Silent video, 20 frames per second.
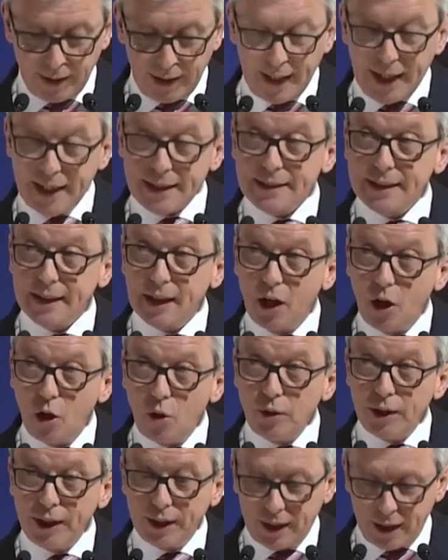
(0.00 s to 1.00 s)
As the
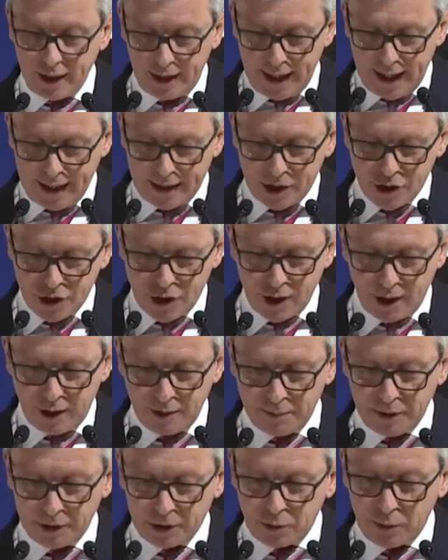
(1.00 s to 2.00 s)
only connection
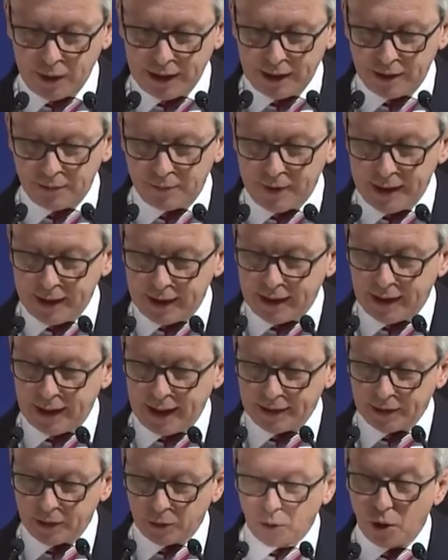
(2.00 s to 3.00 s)
between the vehicle
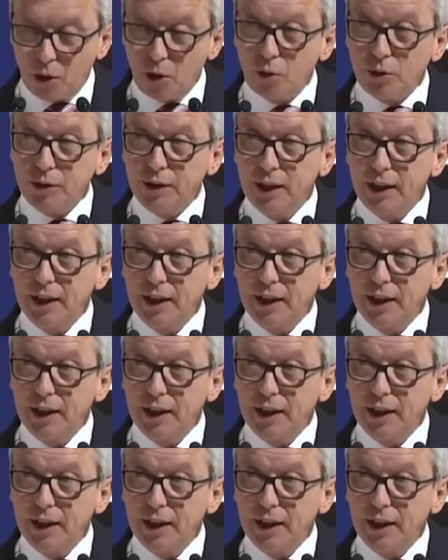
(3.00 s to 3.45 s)
and the road,